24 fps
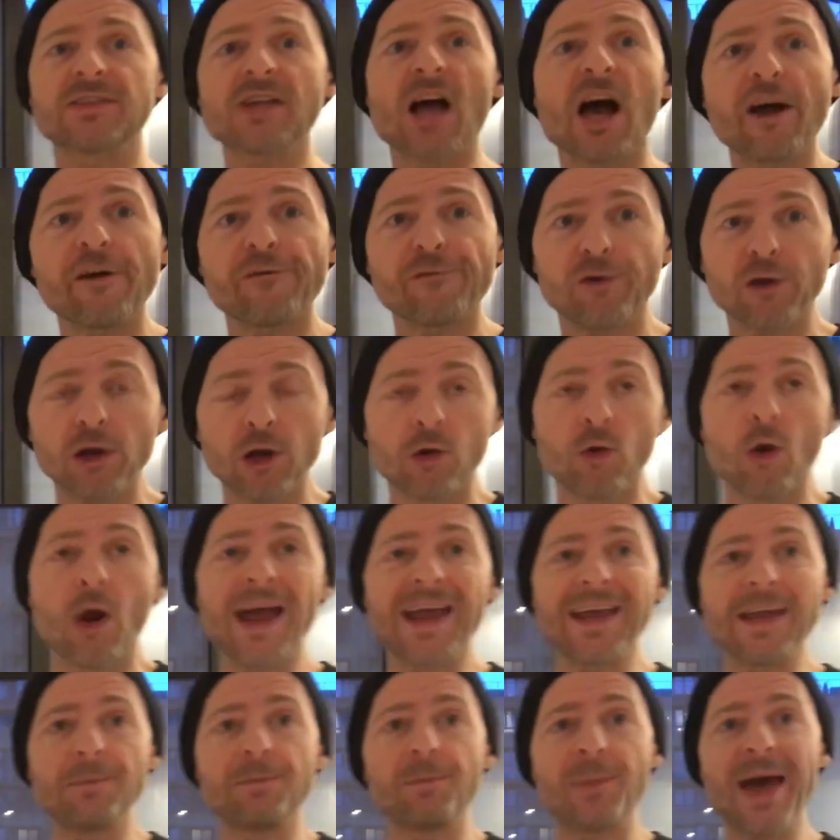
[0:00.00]
I follow
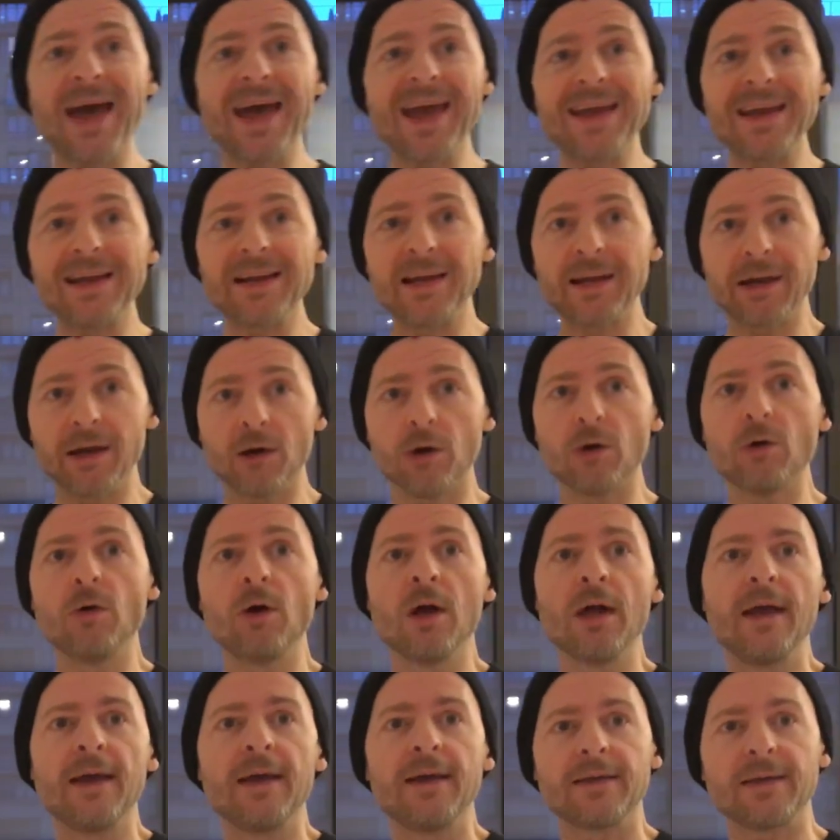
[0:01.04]
a paleo
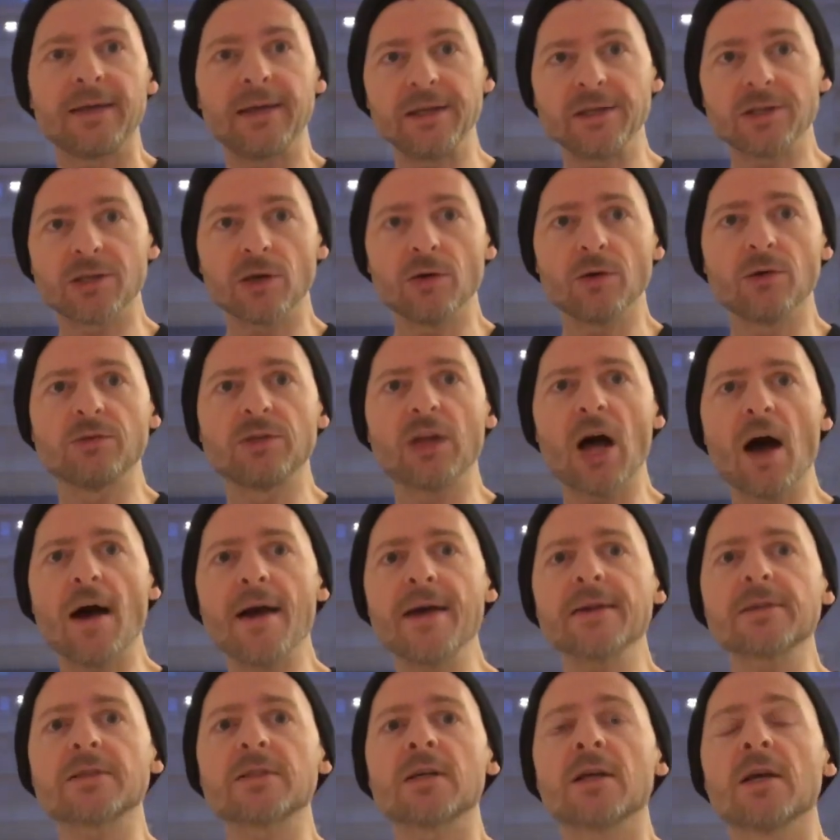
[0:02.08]
keto
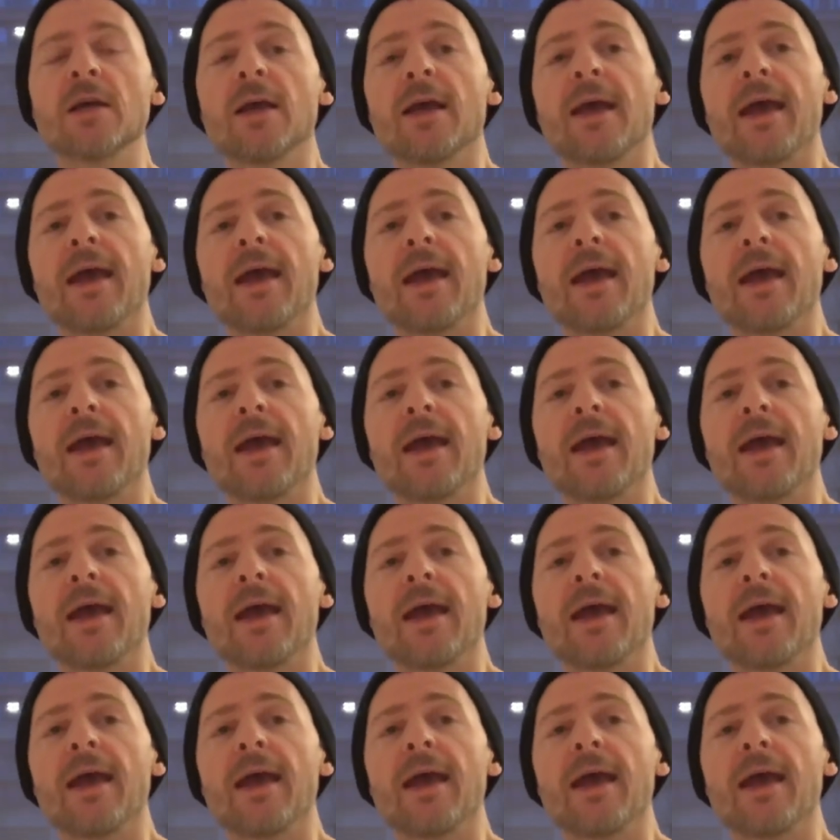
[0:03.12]
diet,